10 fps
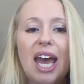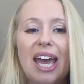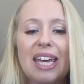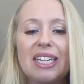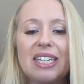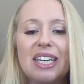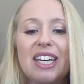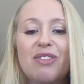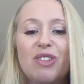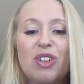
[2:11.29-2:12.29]
And uh,
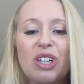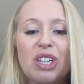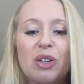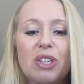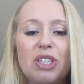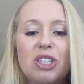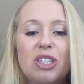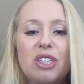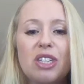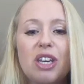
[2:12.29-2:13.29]
yeah, if you've got any
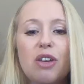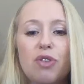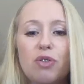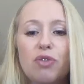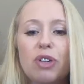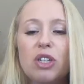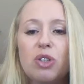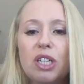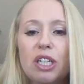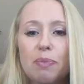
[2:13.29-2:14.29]
questions, feel free
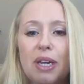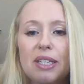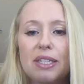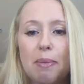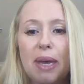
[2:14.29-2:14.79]
to touch base.